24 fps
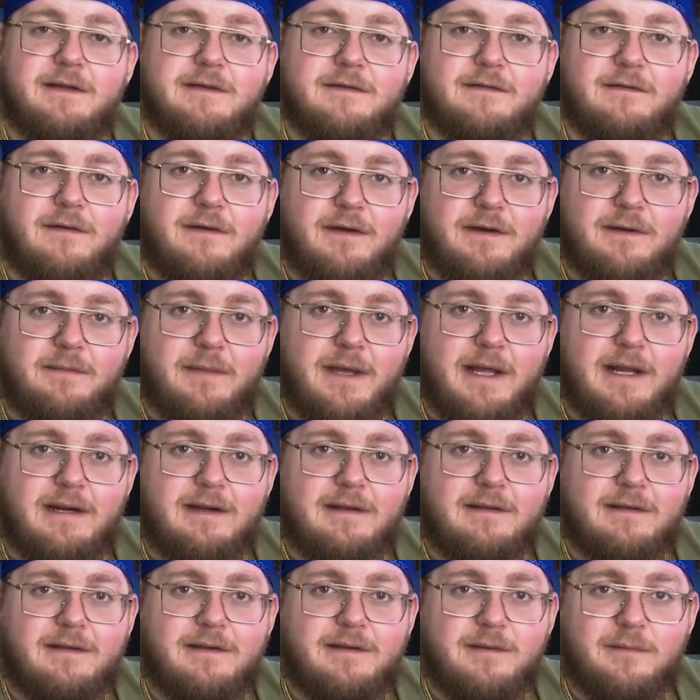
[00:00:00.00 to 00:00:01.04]
is
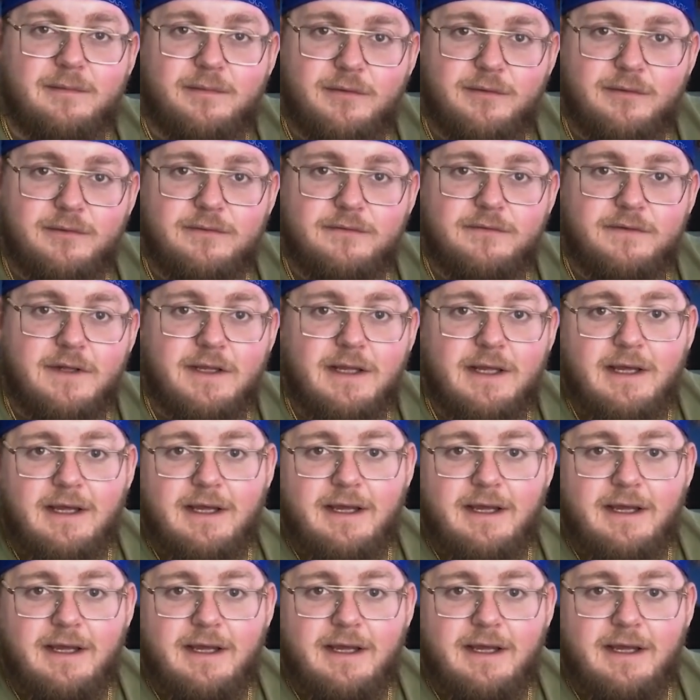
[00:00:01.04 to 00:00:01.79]
automatically approved